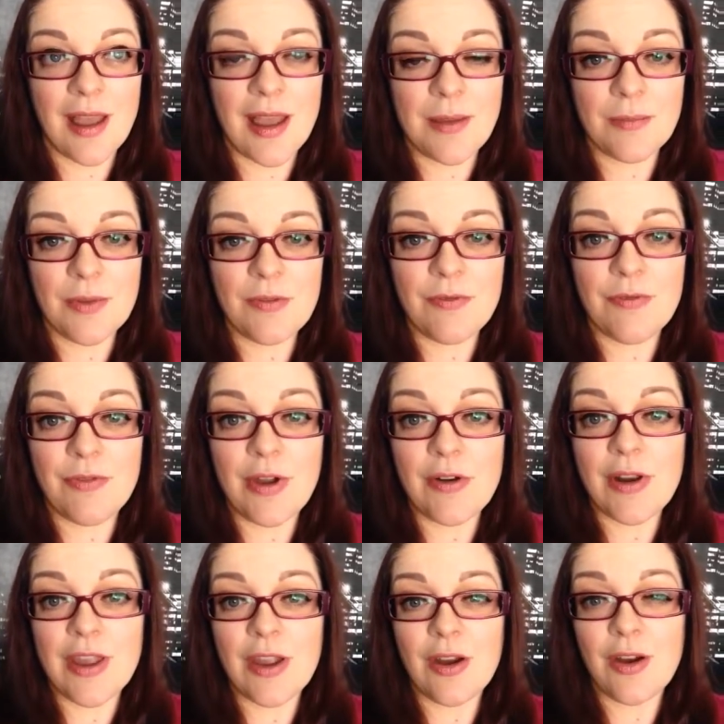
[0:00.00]
I'm a
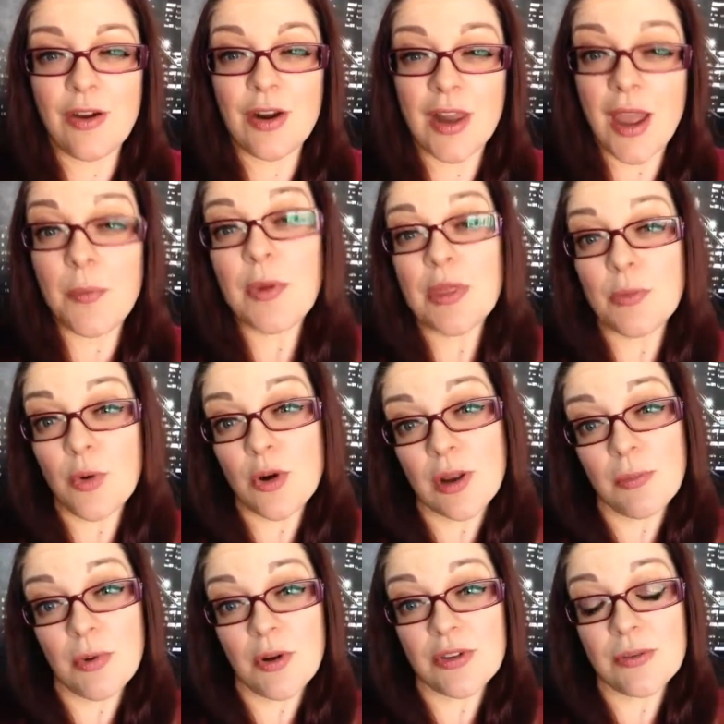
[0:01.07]
very early up in the
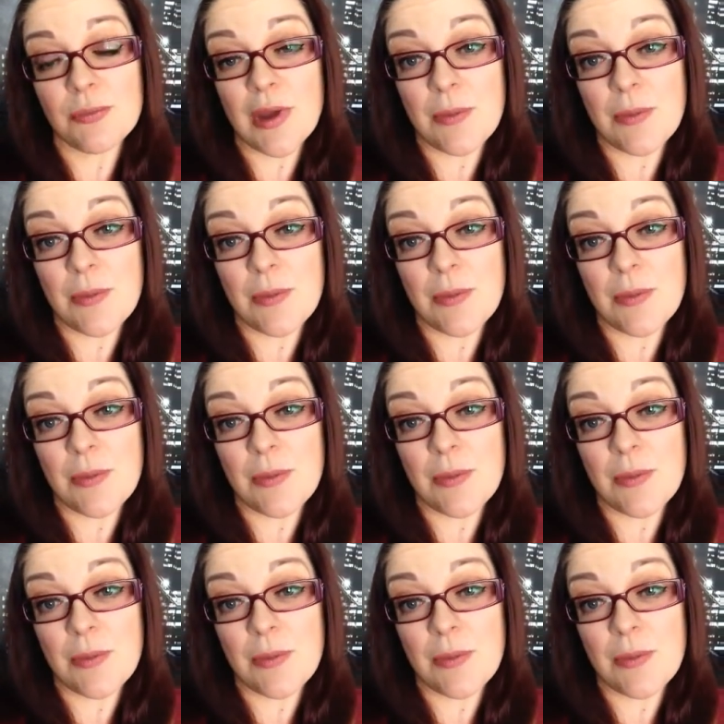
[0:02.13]
morning person,